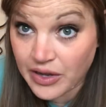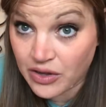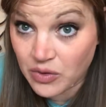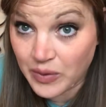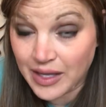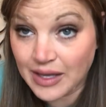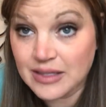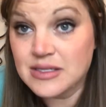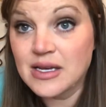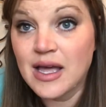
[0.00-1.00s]
good
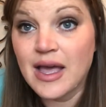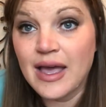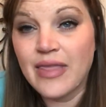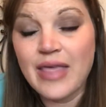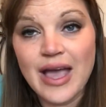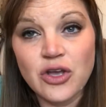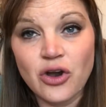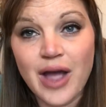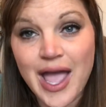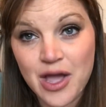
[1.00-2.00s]
weekend and that
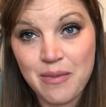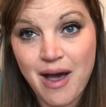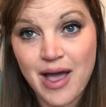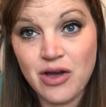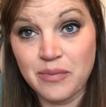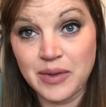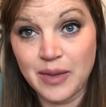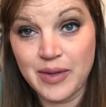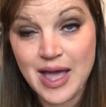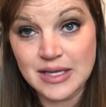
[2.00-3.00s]
your AMI on
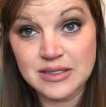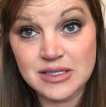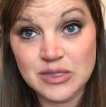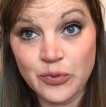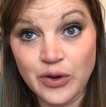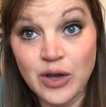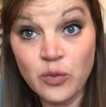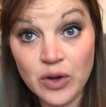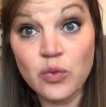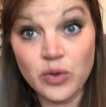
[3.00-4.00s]
PBS this morning
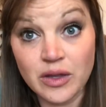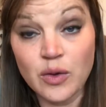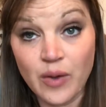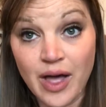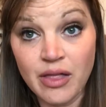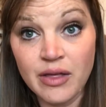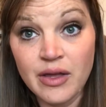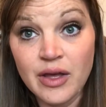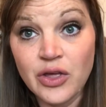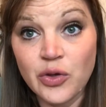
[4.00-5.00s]
went really well.
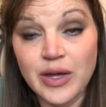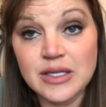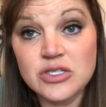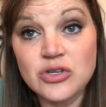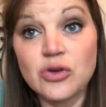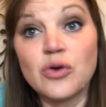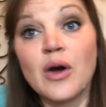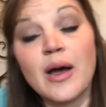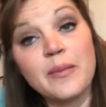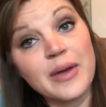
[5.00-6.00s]
You get to
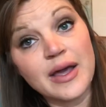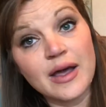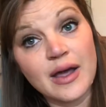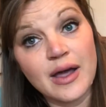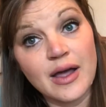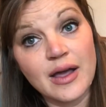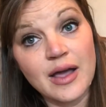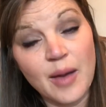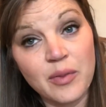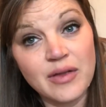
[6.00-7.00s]
pick a
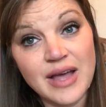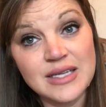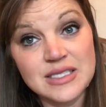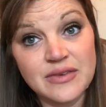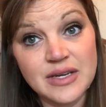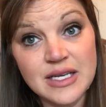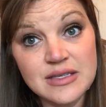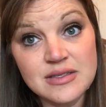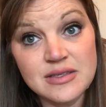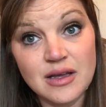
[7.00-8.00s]
couple of
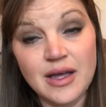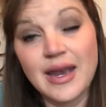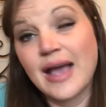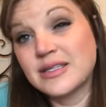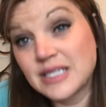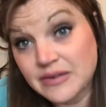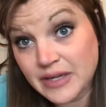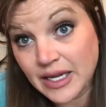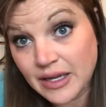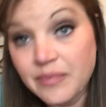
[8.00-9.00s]
activities, an
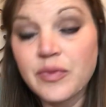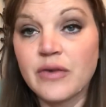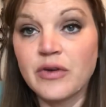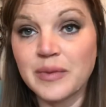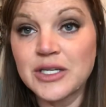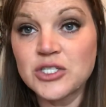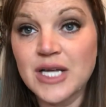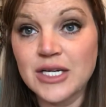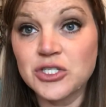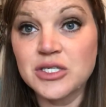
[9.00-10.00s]
activity from each
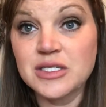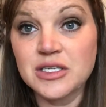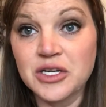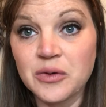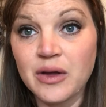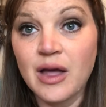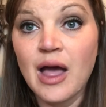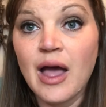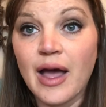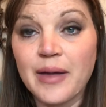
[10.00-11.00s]
section to do.
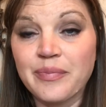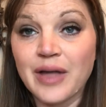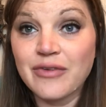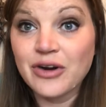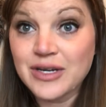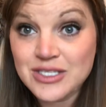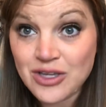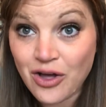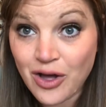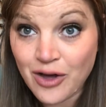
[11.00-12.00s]
And I've already
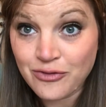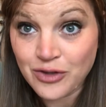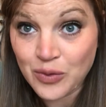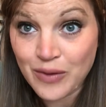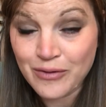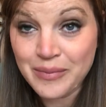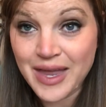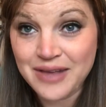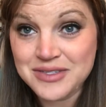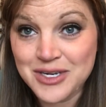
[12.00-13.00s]
saw a few of them that
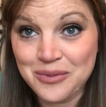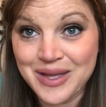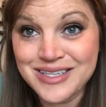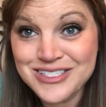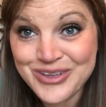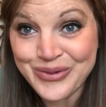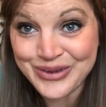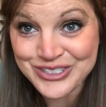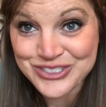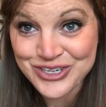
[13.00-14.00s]
have sent them in, so
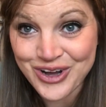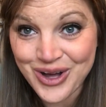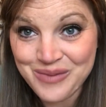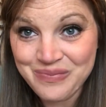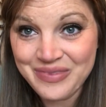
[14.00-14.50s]
good job.